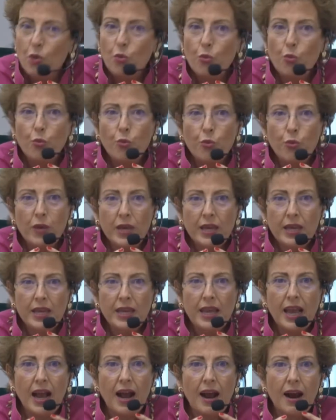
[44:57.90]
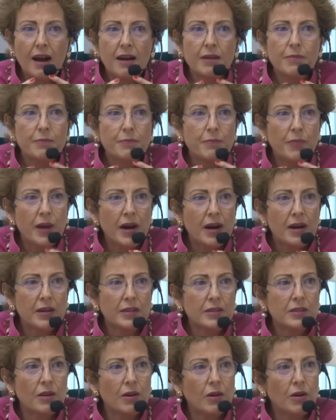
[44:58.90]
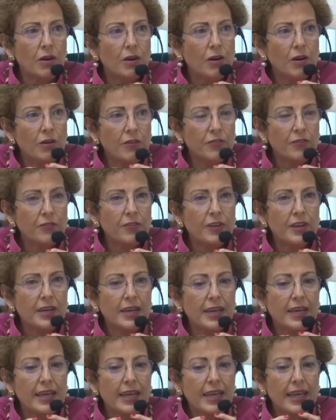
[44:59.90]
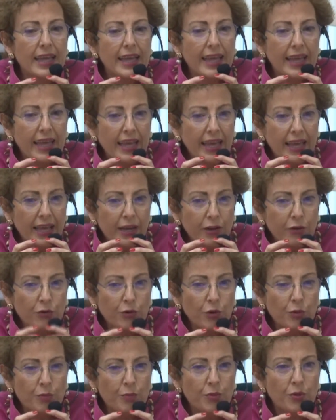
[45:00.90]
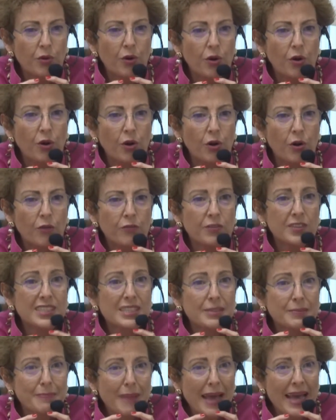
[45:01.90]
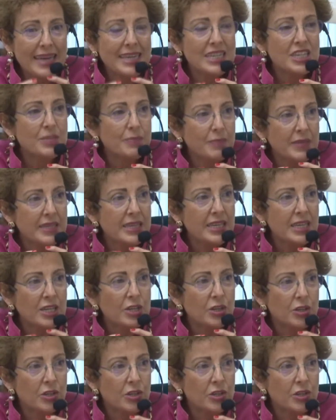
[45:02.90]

We are part of a group of Spanish-speaking